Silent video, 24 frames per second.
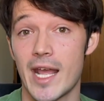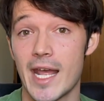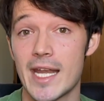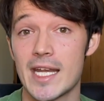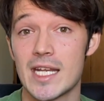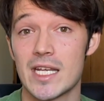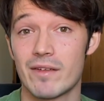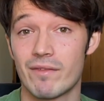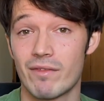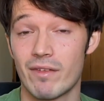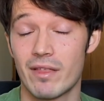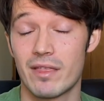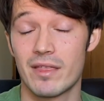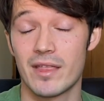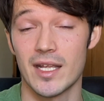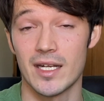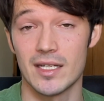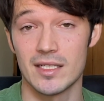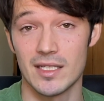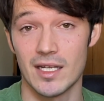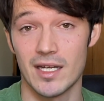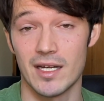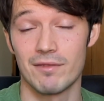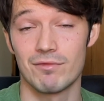any of the
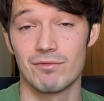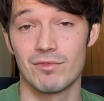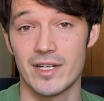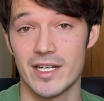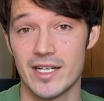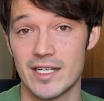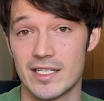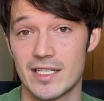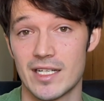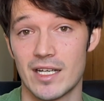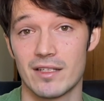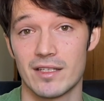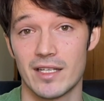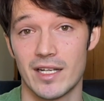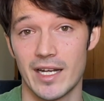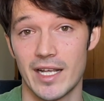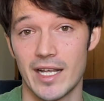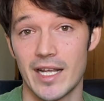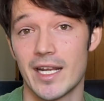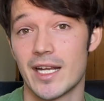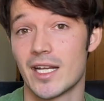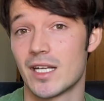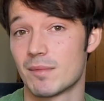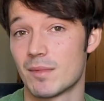things that I've written down that I
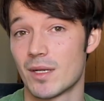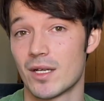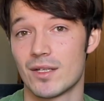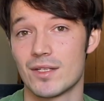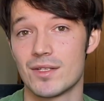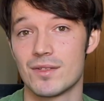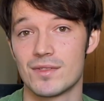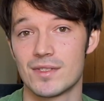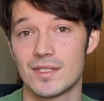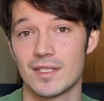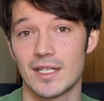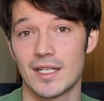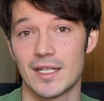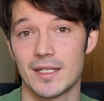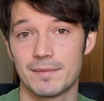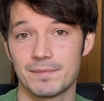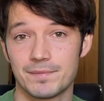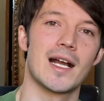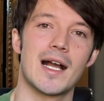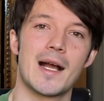hate about using it.